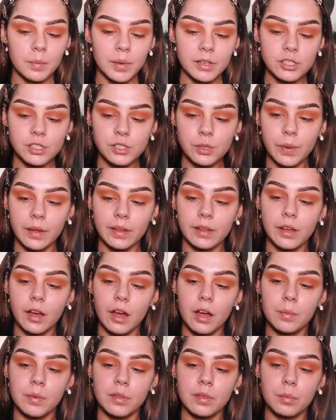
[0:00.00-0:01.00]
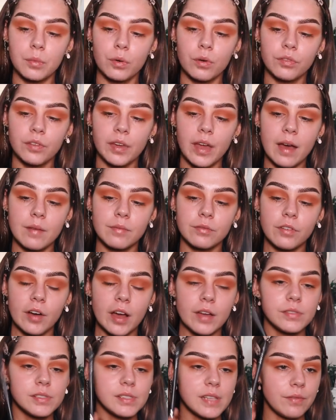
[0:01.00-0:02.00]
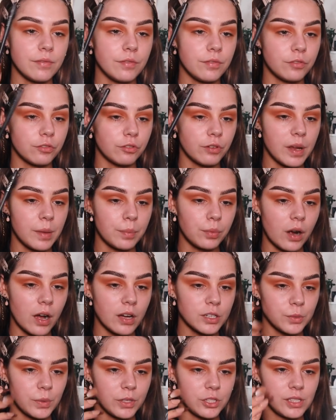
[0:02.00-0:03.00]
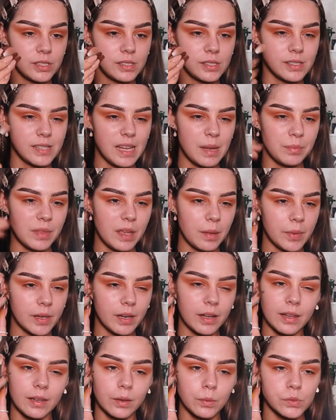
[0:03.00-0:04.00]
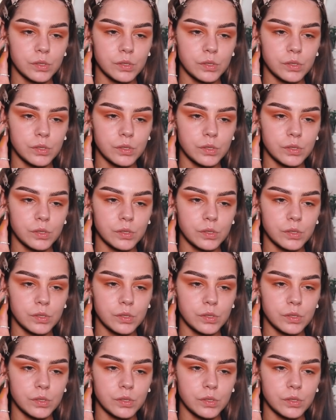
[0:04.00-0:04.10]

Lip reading: might just quickly go in with a Morphe M573 brush, which is the same thing, but like a little